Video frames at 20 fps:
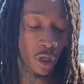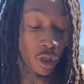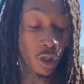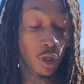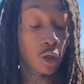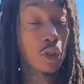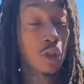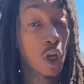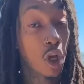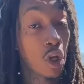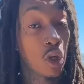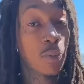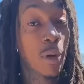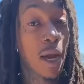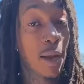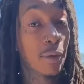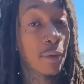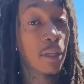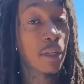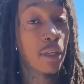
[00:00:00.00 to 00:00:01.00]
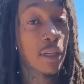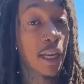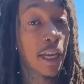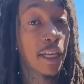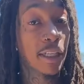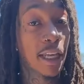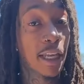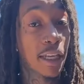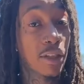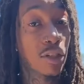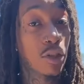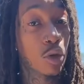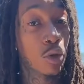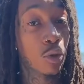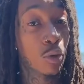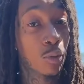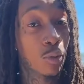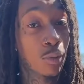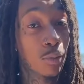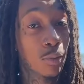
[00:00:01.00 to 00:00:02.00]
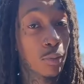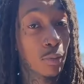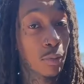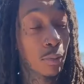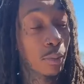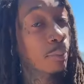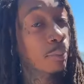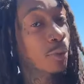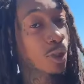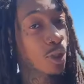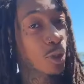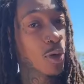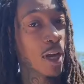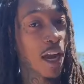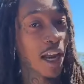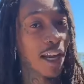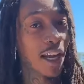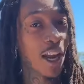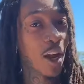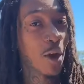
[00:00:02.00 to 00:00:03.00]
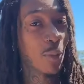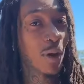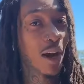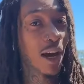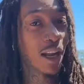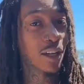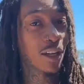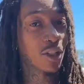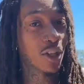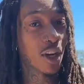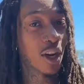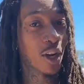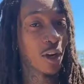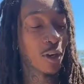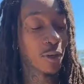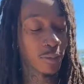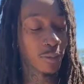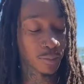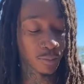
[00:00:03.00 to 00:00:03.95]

Your toes probably look like that too, but you got nail polish on.